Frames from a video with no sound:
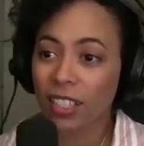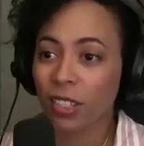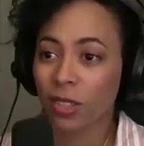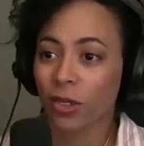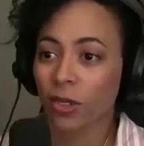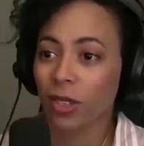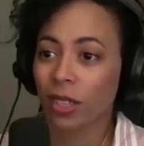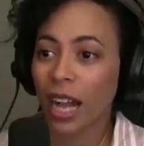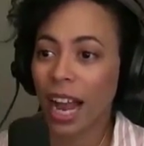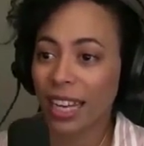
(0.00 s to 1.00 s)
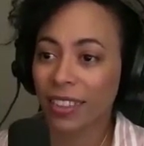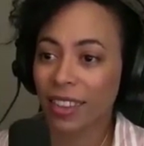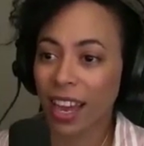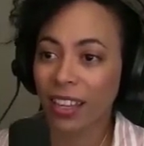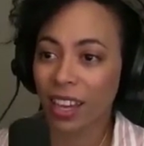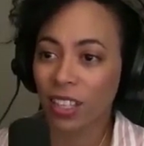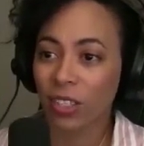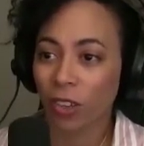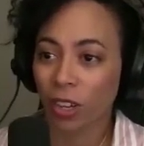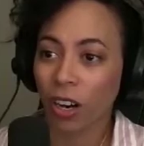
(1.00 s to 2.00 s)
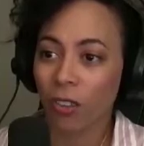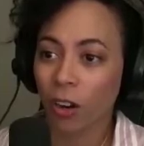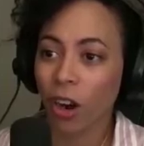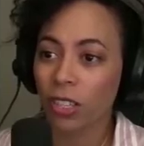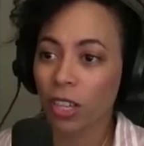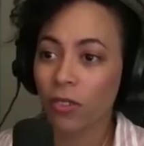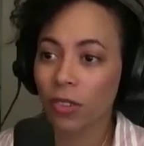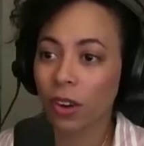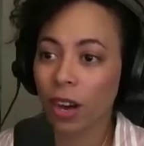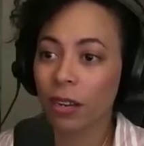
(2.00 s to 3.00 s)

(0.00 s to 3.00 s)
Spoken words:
to heighten that yes for ourselves, right?